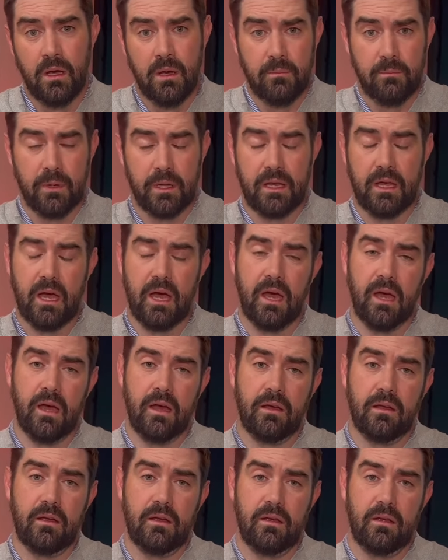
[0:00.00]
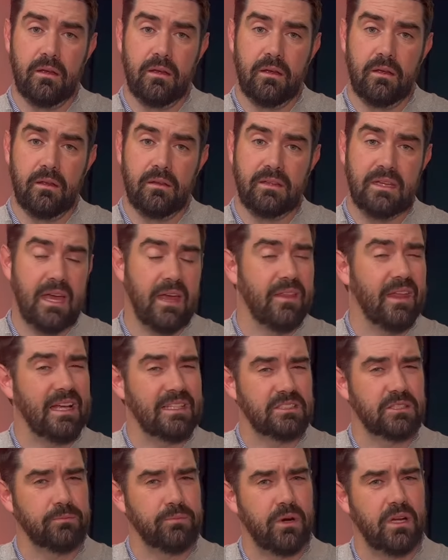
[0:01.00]
But uh, yeah, that
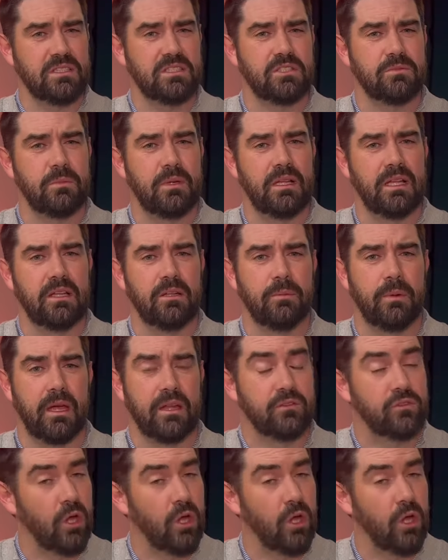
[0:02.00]
surprises me a little bit.